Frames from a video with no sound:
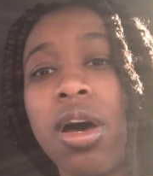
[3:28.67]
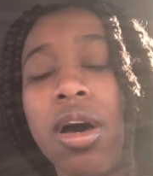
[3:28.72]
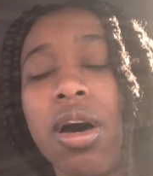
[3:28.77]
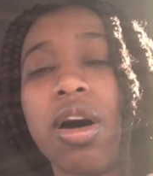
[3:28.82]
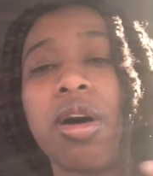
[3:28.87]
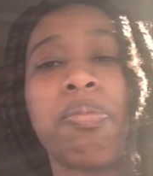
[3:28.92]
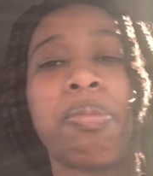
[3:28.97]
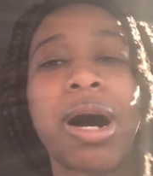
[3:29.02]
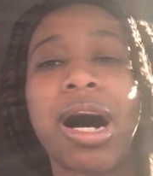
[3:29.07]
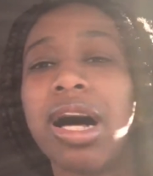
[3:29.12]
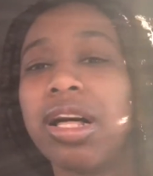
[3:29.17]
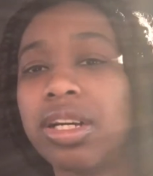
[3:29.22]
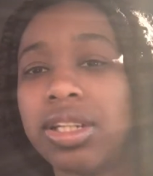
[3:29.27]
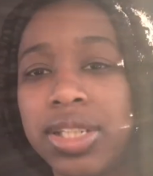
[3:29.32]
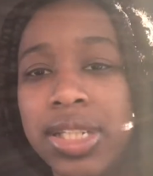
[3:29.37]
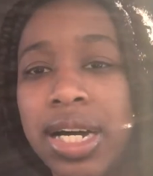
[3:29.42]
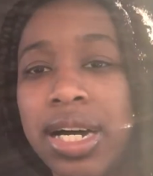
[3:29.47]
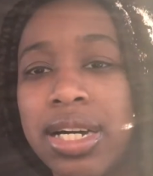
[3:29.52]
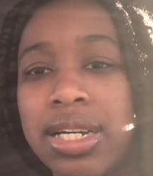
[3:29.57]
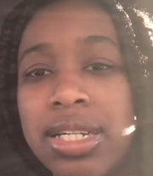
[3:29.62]

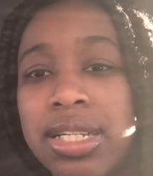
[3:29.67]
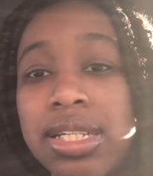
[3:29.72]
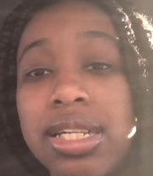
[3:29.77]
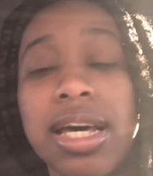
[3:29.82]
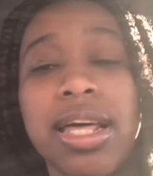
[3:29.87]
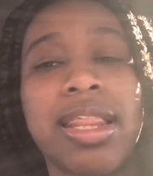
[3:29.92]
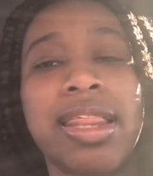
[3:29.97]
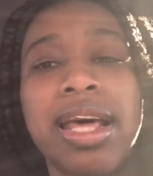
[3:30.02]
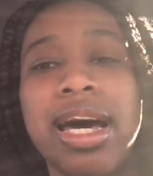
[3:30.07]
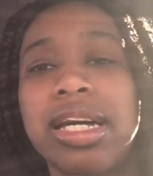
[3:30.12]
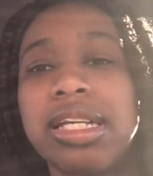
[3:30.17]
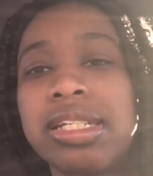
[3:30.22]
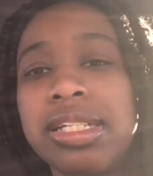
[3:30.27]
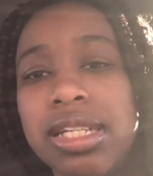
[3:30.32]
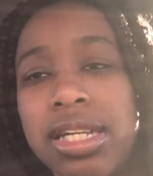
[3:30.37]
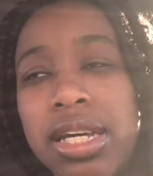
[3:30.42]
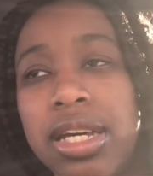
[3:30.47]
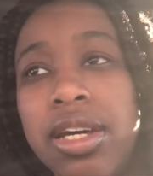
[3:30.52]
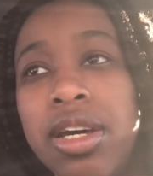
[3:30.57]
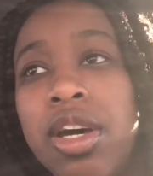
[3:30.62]
apologize. That's
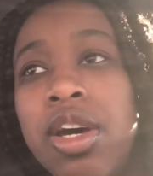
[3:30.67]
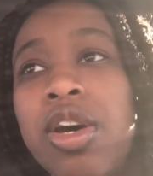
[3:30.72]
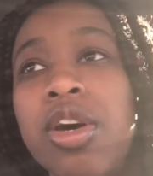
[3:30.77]
it.